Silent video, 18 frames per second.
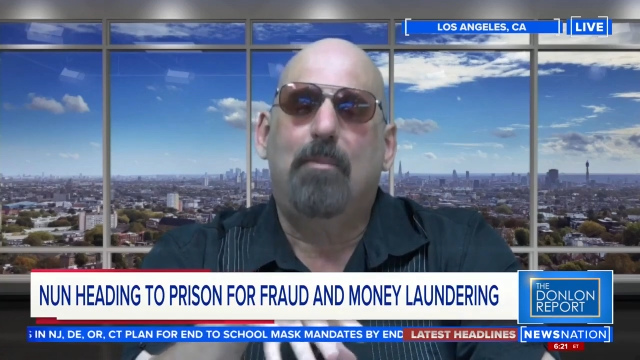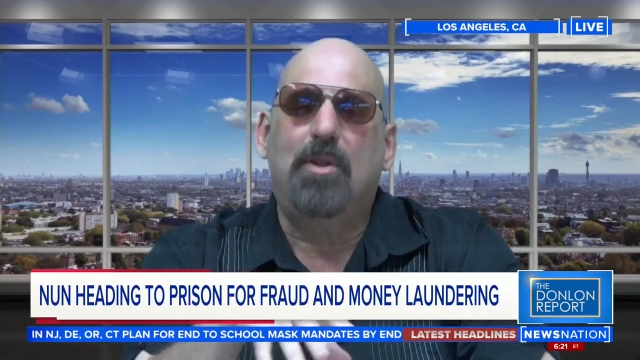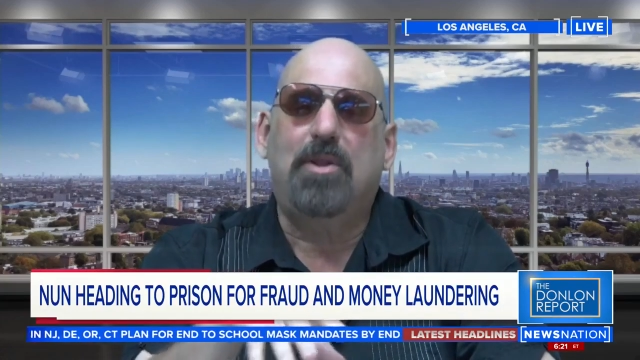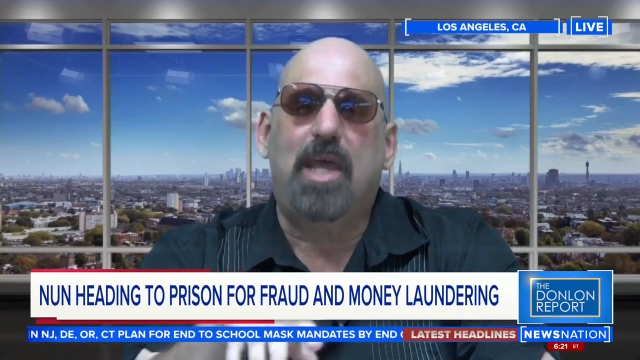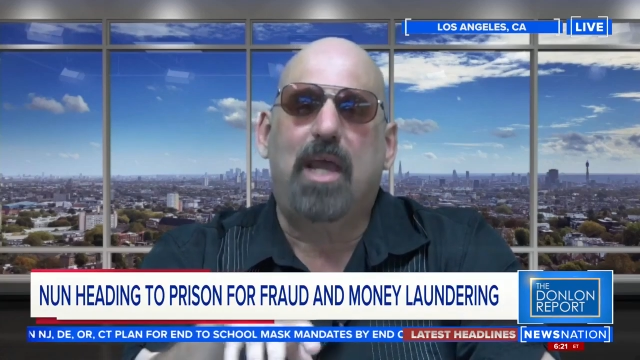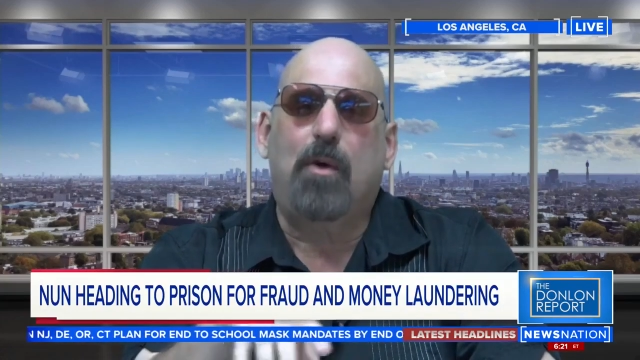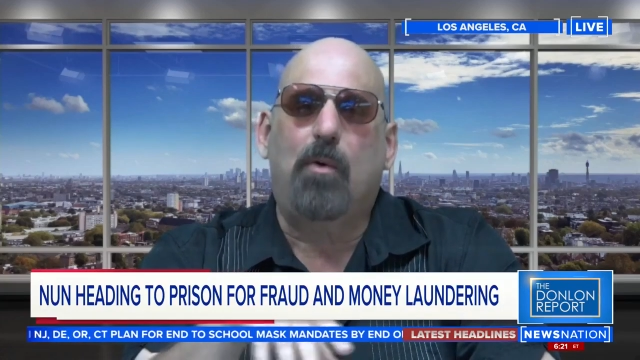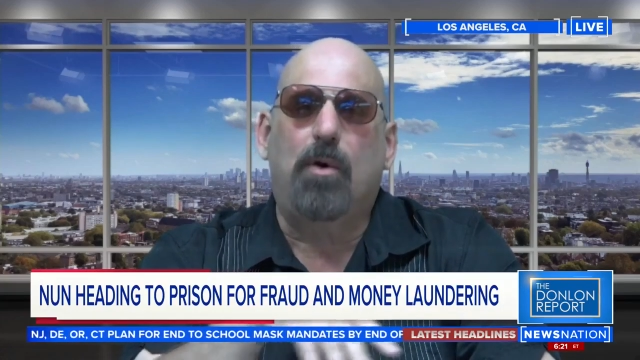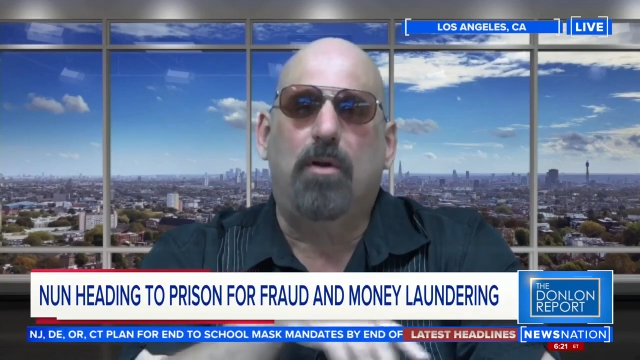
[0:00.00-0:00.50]

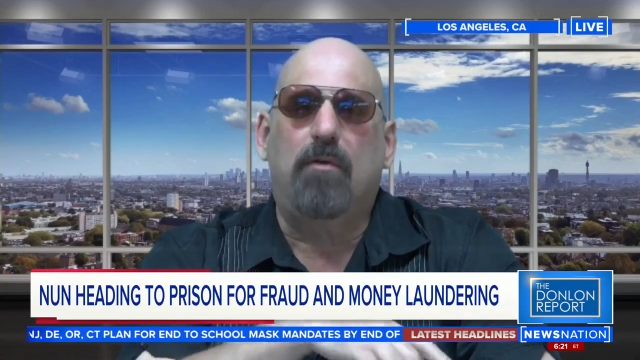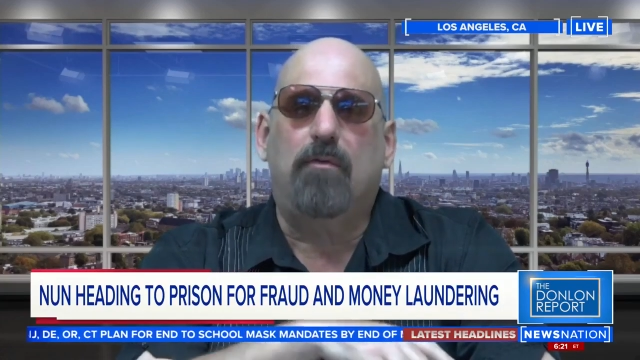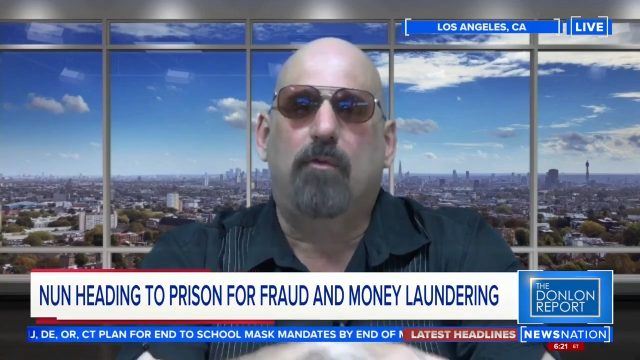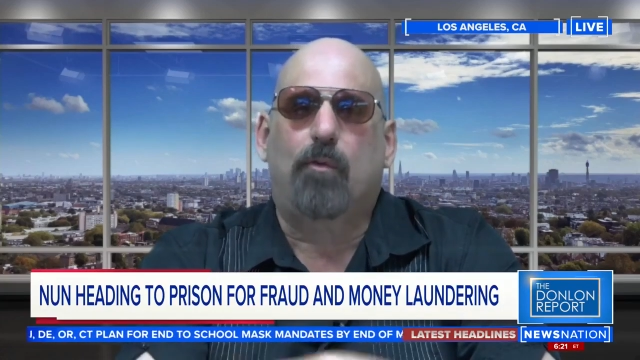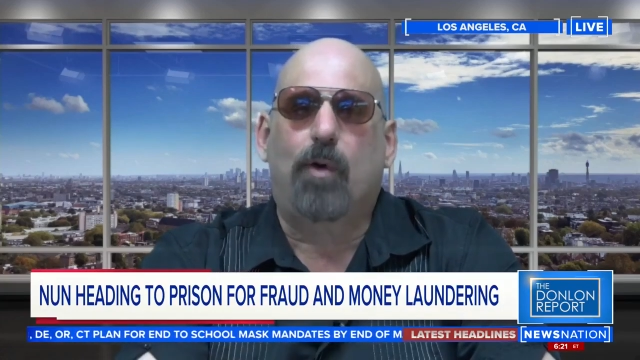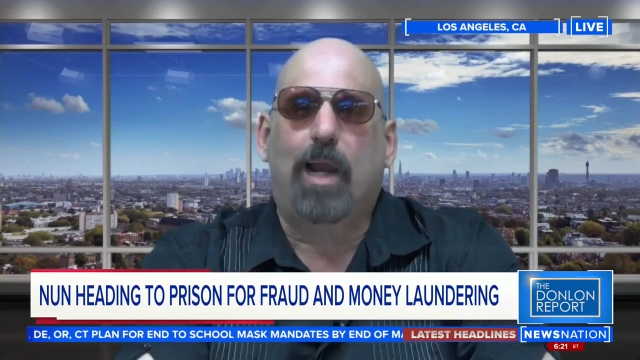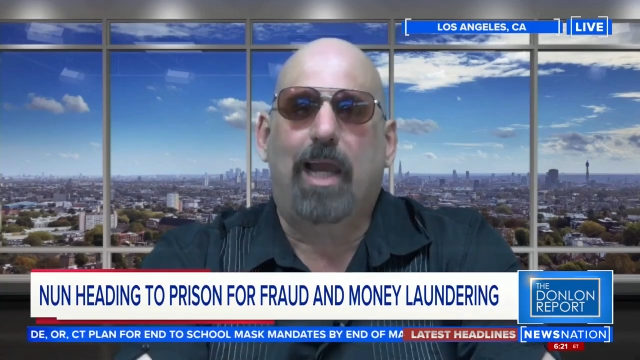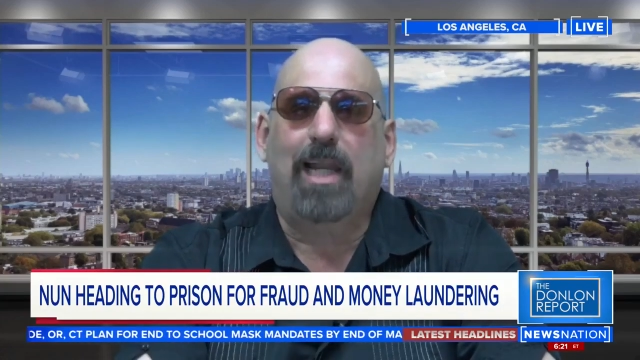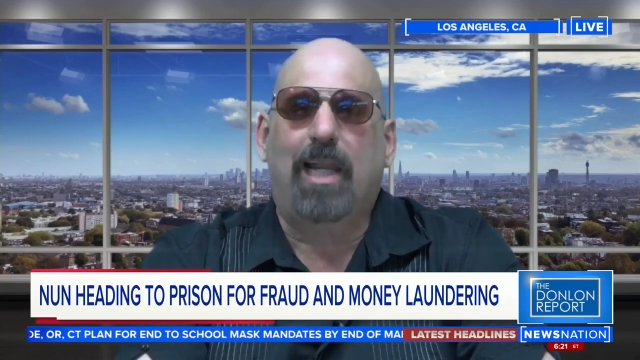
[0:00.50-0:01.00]
but they would
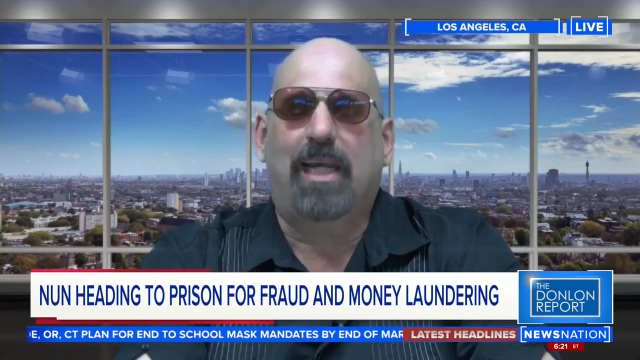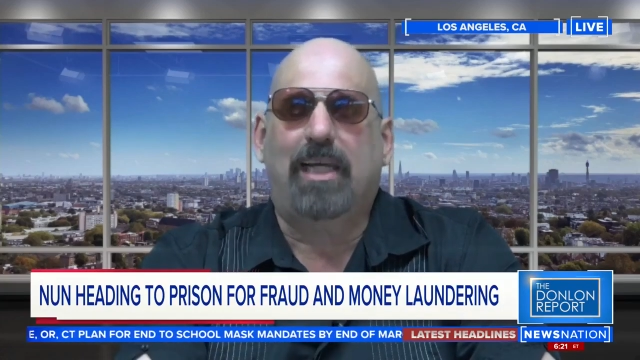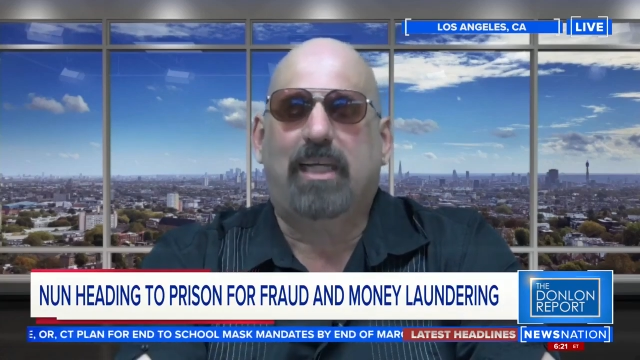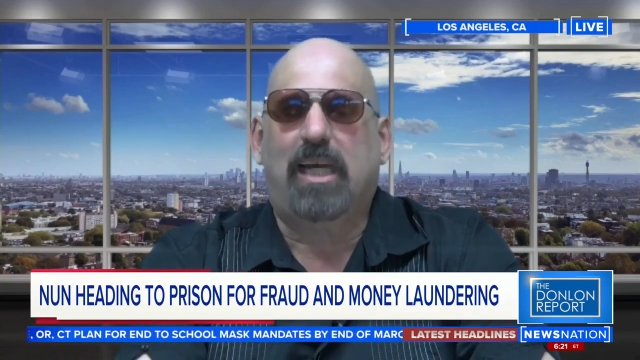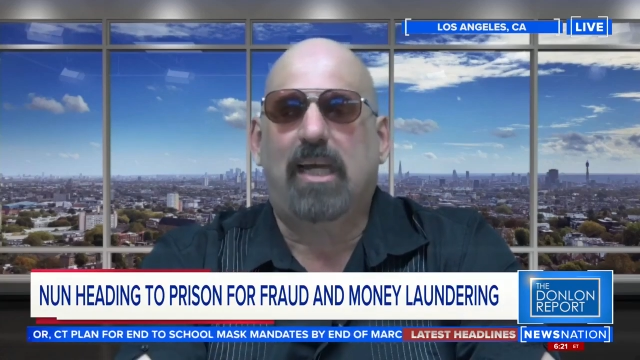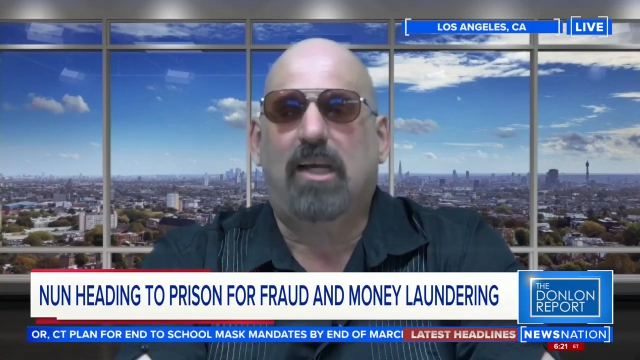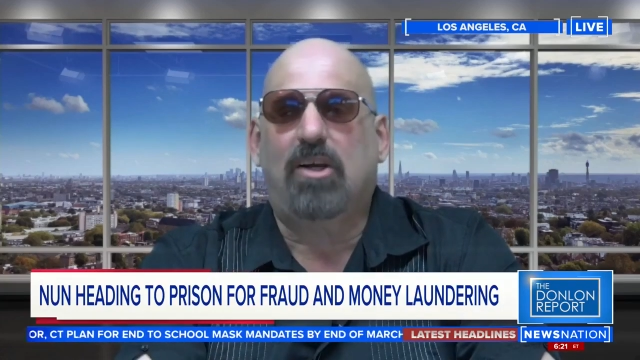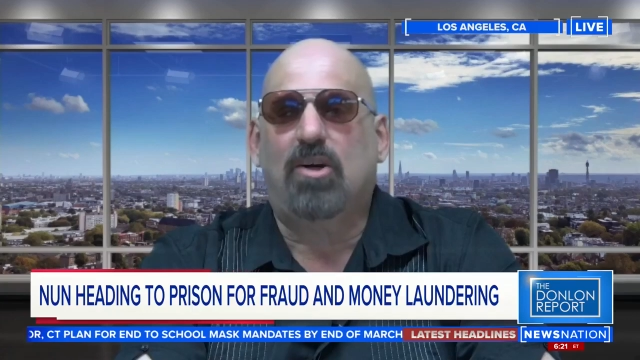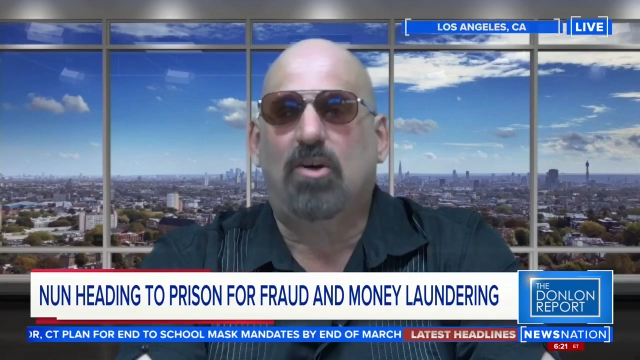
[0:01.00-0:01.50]
have ran
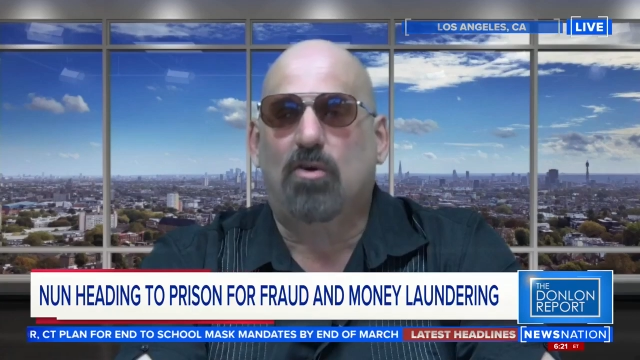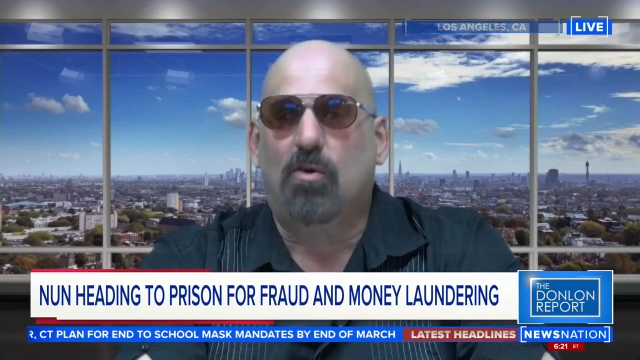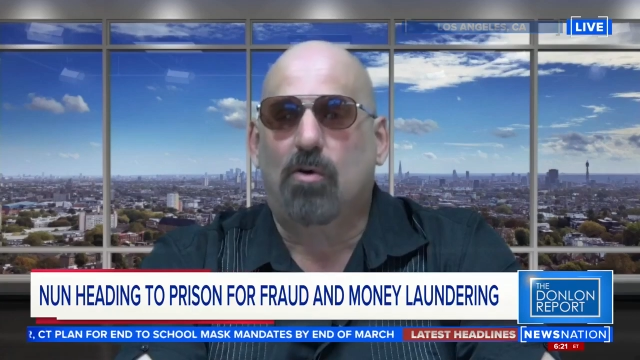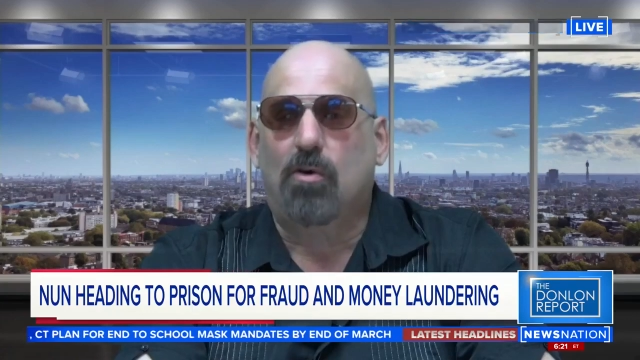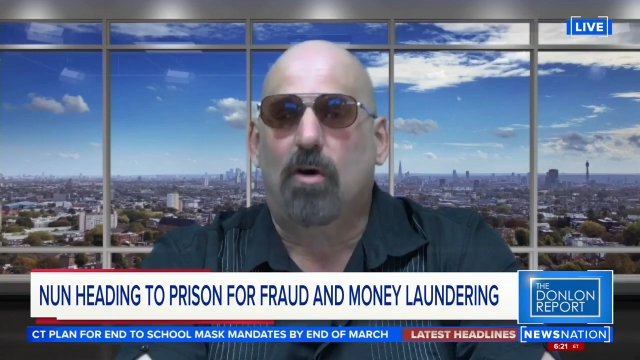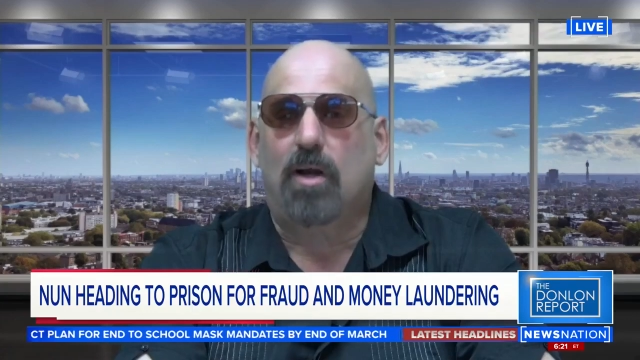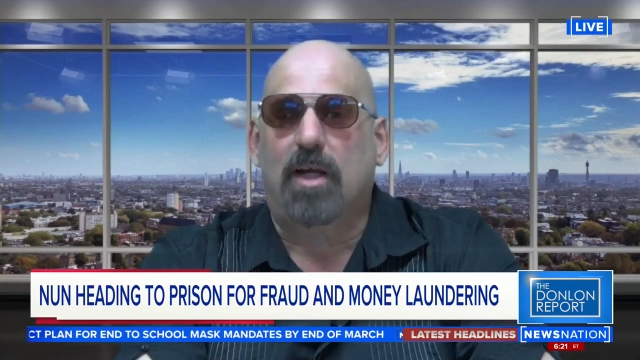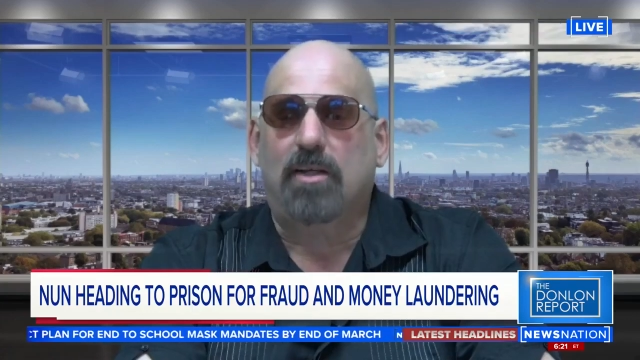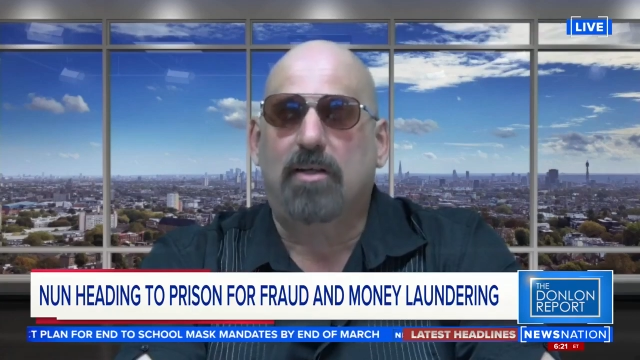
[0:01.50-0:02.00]
it
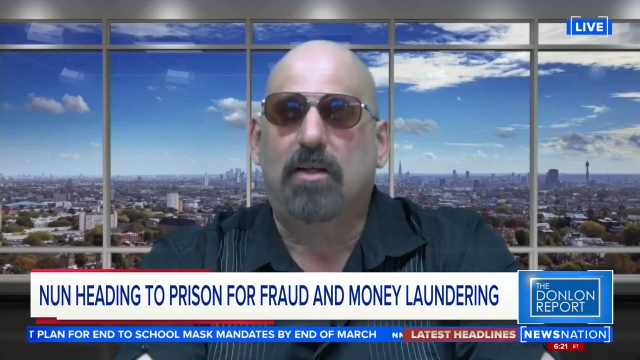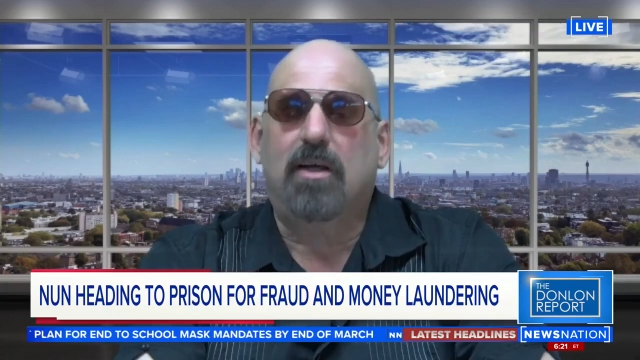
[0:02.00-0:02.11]
concurrent.